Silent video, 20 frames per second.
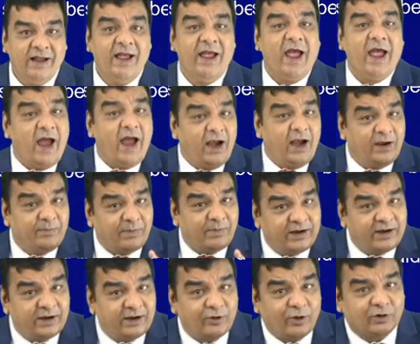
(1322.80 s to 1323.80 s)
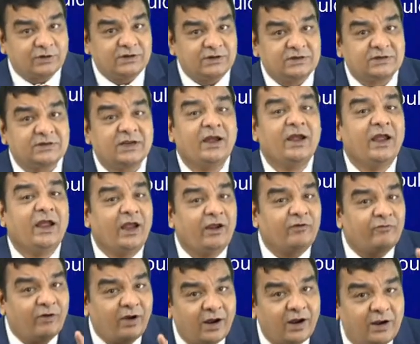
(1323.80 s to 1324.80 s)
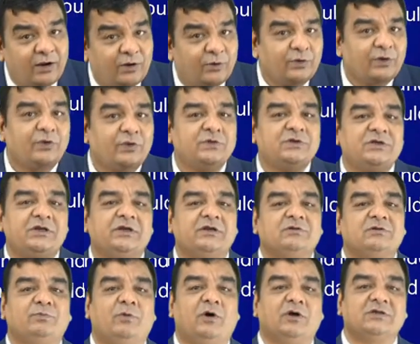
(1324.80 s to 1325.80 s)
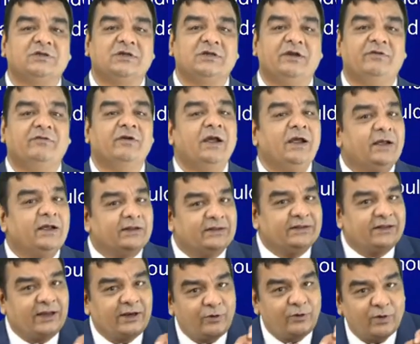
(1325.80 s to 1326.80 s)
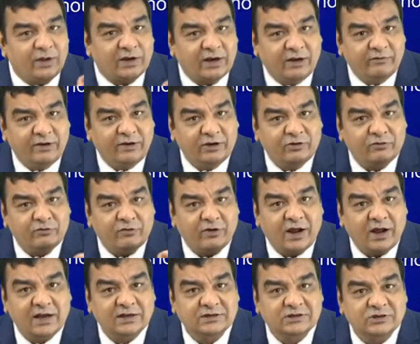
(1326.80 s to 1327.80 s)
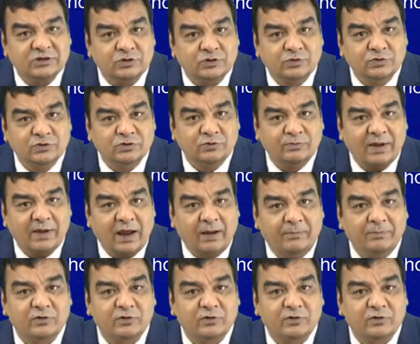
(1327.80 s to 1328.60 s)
And my dear doctors, if HER2 new gene is positive, then you are giving trastuzumab,